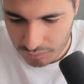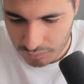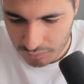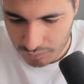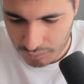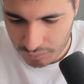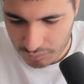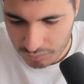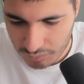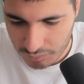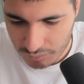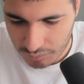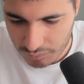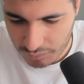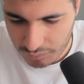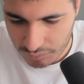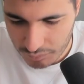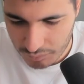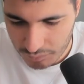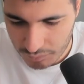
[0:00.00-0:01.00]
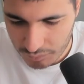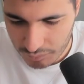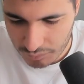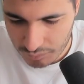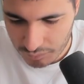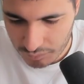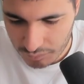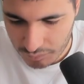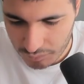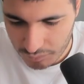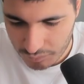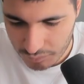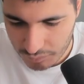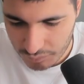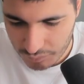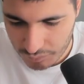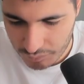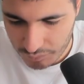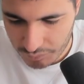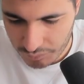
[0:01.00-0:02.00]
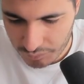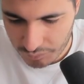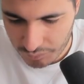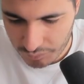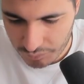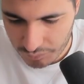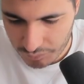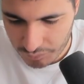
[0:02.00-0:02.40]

(no one is talking)